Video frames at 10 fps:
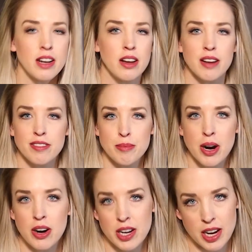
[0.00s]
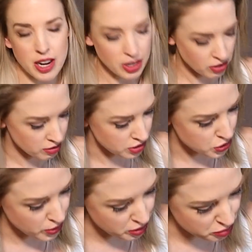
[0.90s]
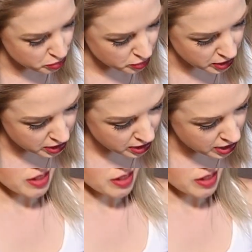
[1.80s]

that I got from REI called the Trail 40.